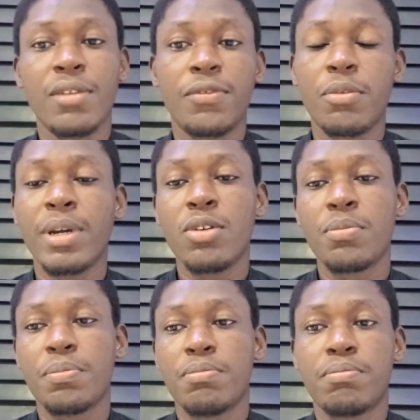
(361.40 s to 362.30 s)
And from my
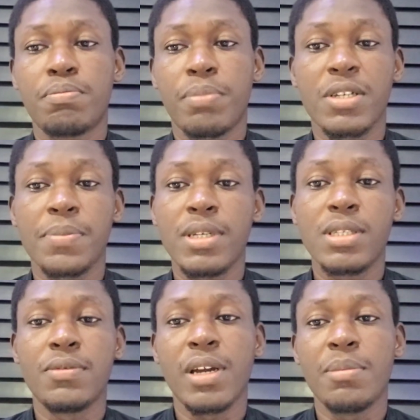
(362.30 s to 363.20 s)
own
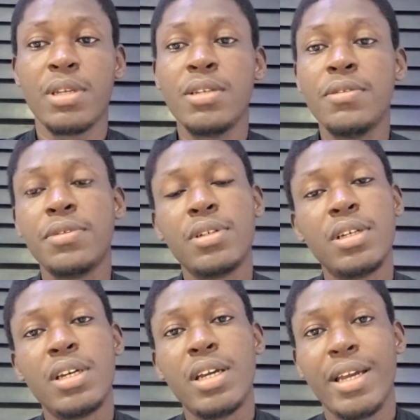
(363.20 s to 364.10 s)
perspective, I believe
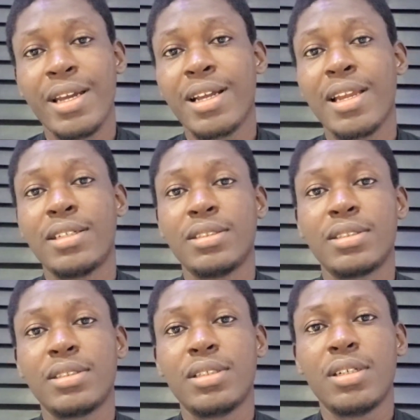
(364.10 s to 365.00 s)
England